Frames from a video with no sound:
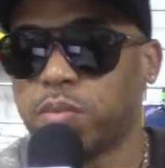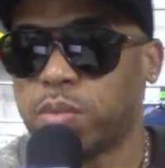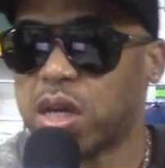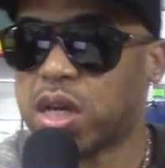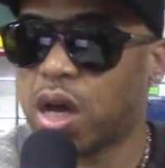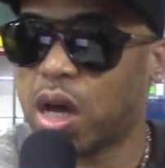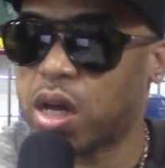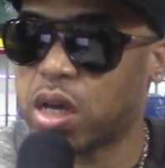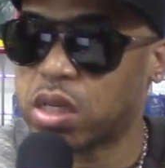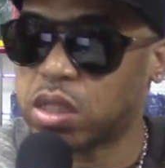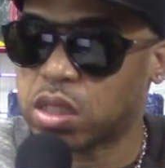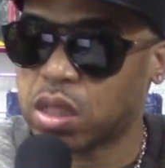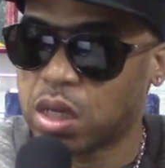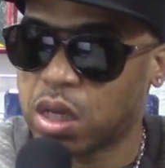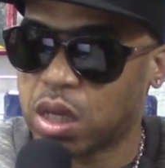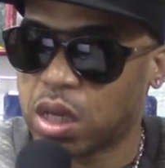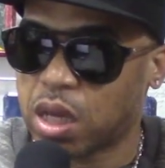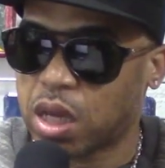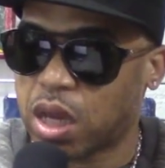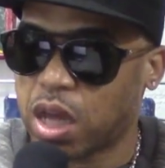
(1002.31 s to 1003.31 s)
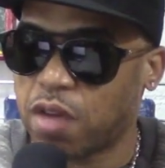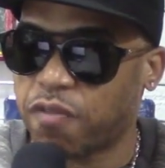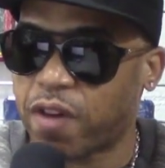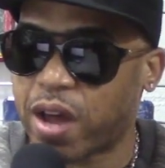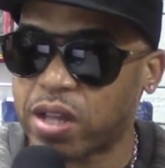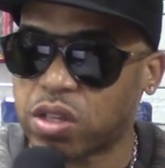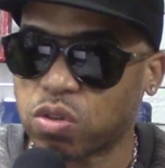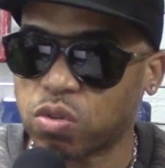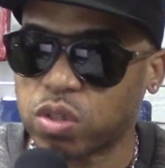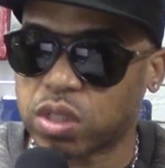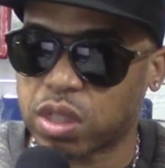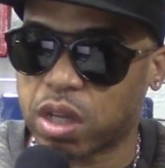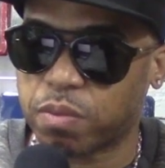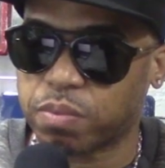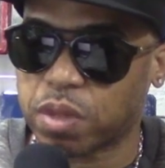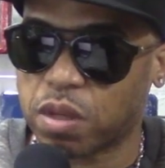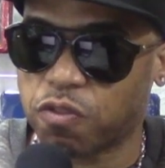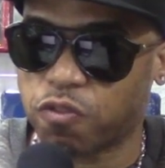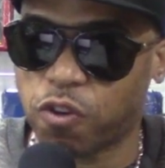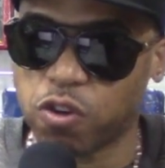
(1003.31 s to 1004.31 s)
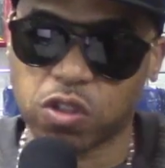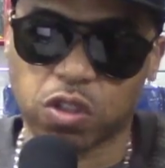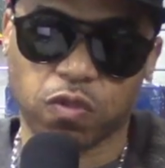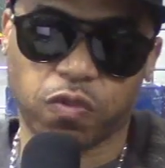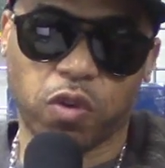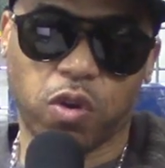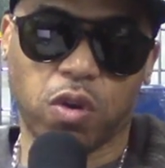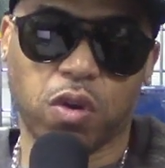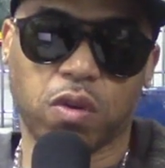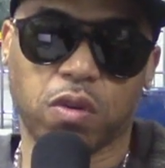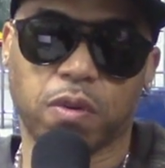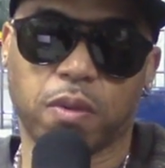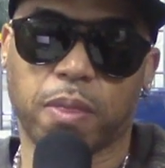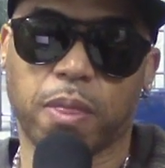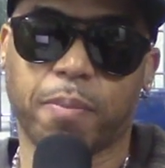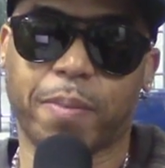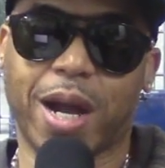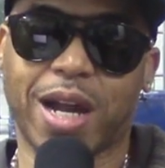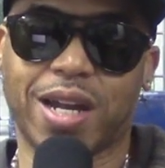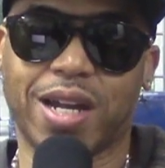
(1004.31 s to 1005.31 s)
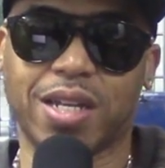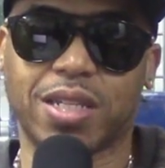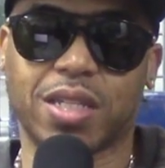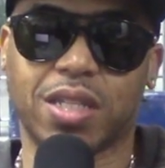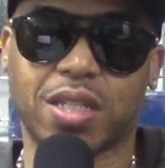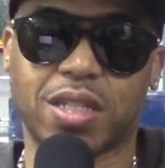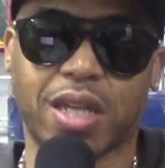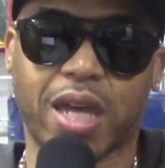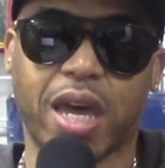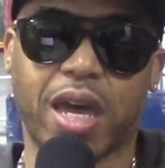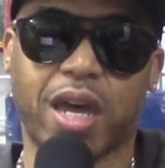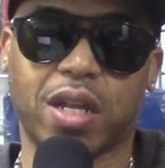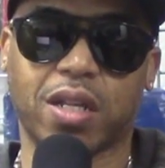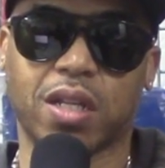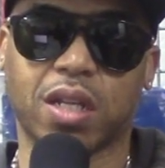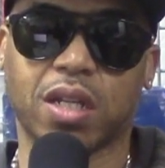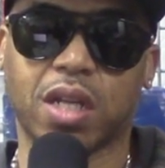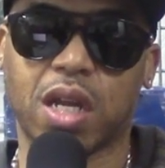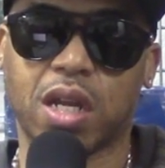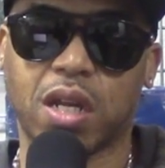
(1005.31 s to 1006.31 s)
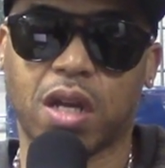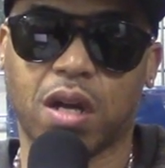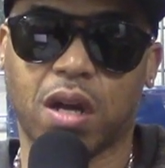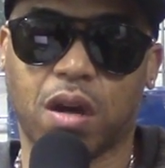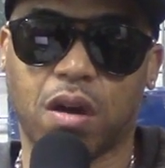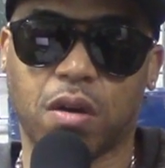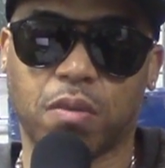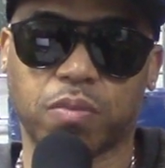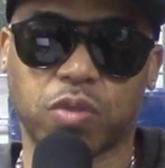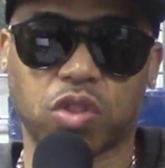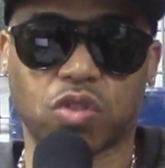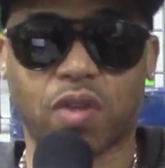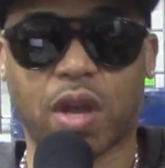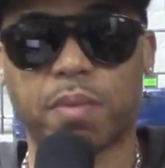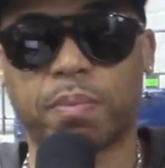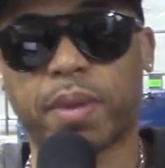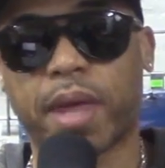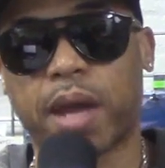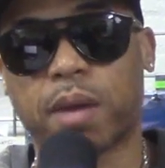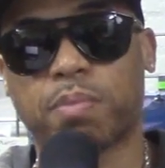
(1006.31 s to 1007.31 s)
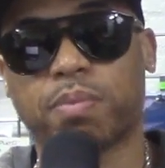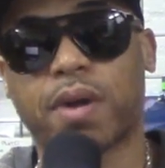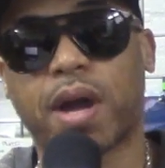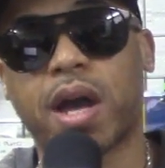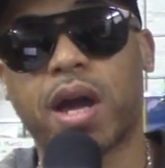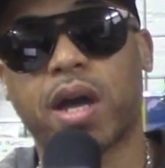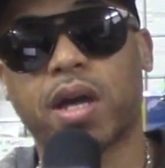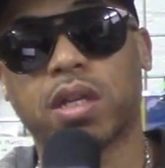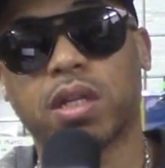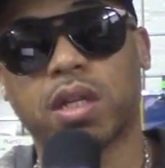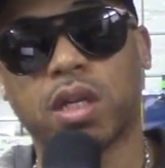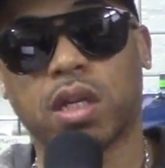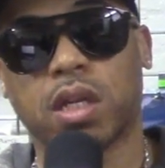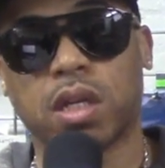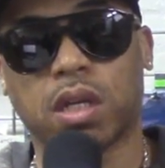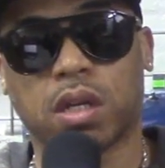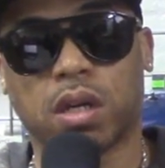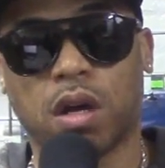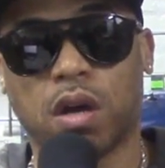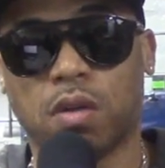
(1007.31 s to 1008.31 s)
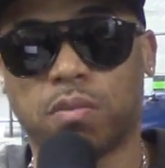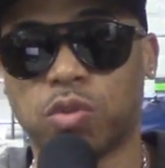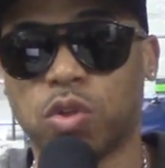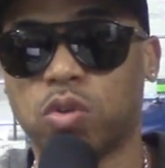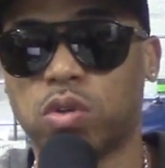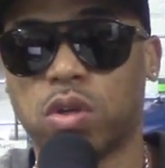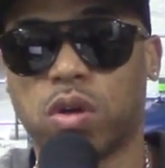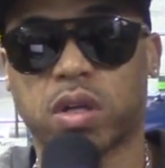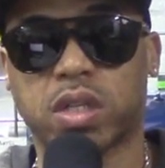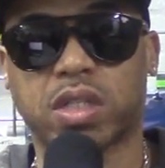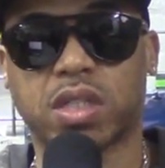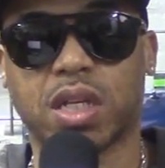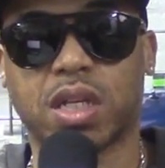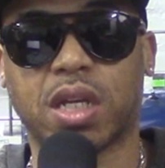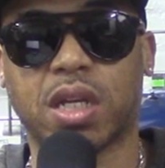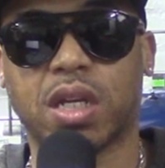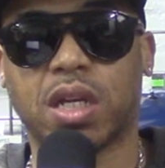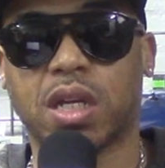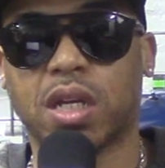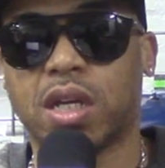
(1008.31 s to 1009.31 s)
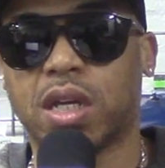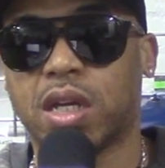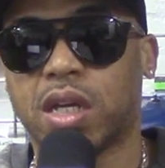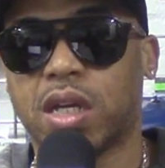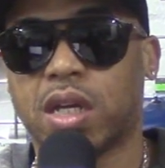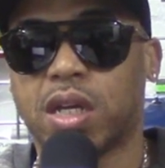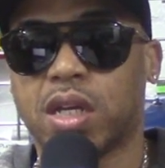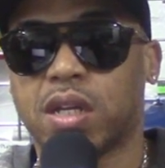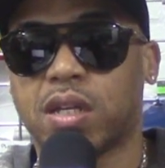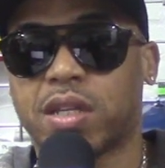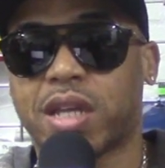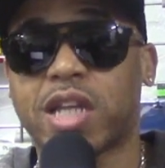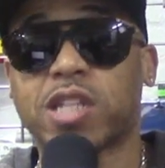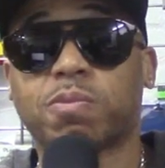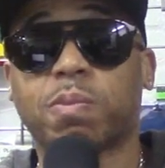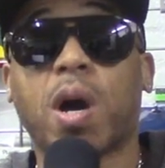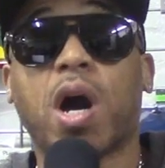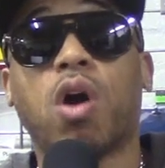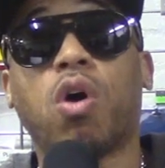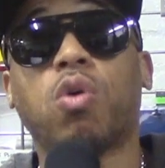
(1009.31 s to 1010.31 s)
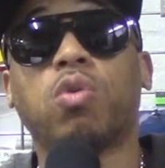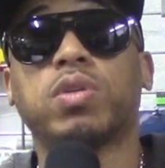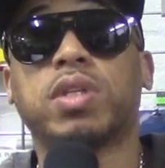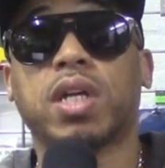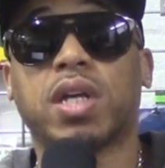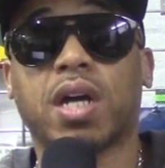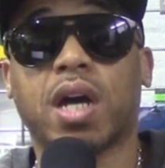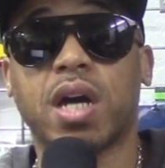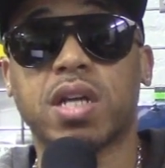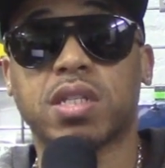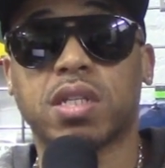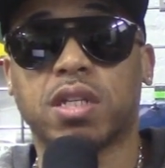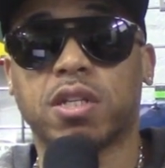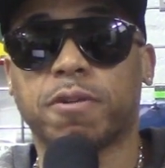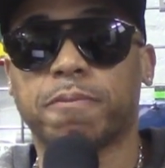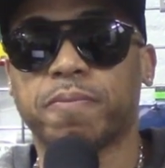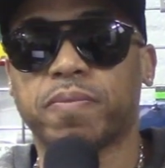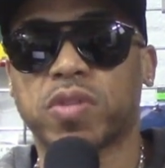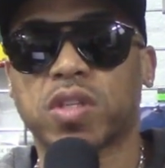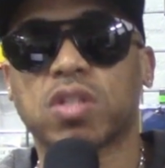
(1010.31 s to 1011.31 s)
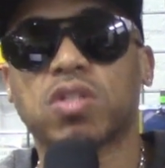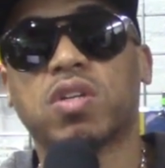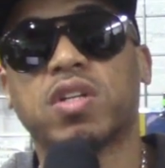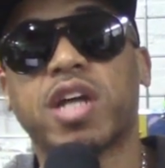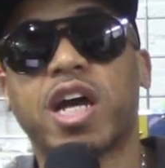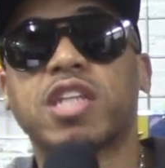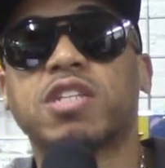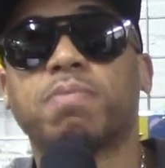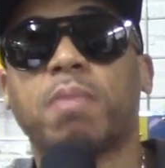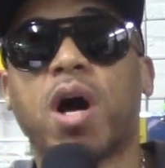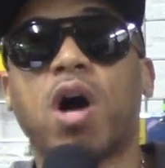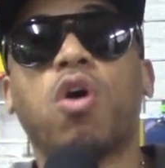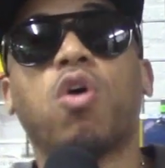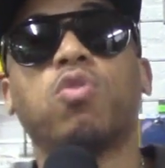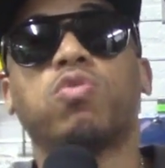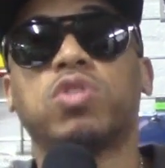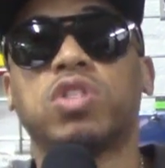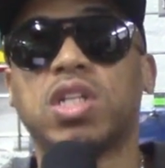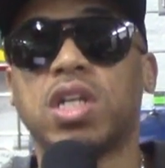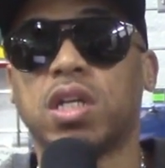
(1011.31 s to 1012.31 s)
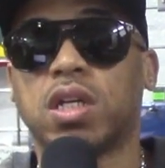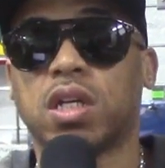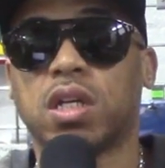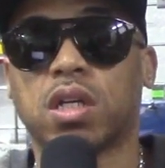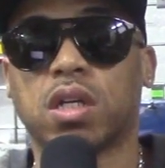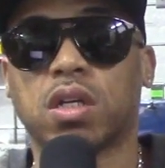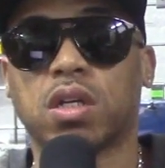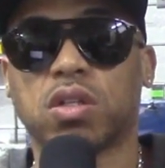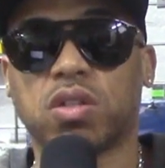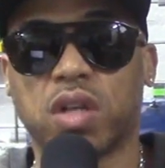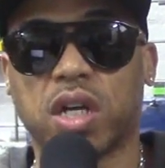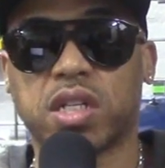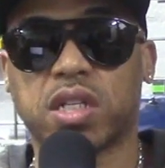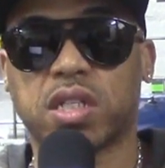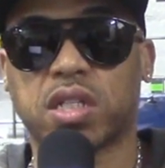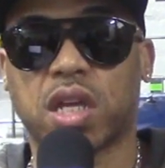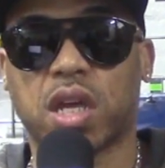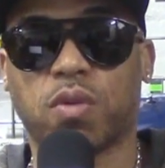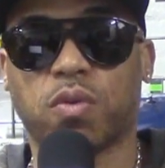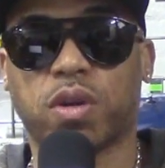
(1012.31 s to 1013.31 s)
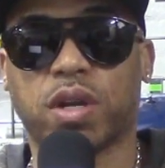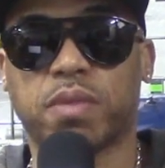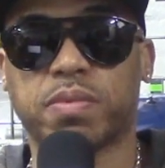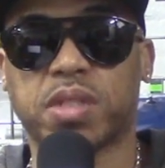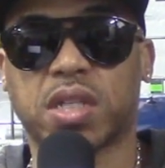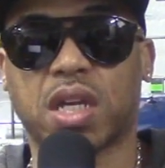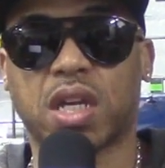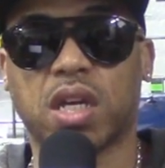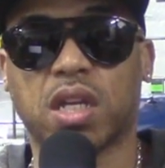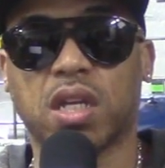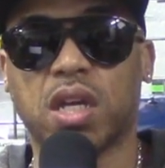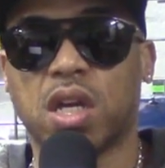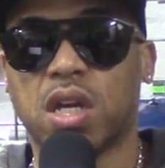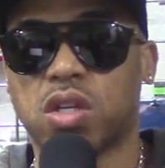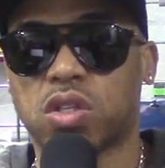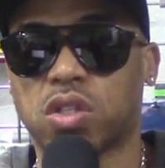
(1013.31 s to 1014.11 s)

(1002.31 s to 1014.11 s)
Because if I do something, first of all, my cousin Tad, the leader of um, Straight Black Pride of New York City, that's my older cousin. So that's my OG. You understand what I'm saying?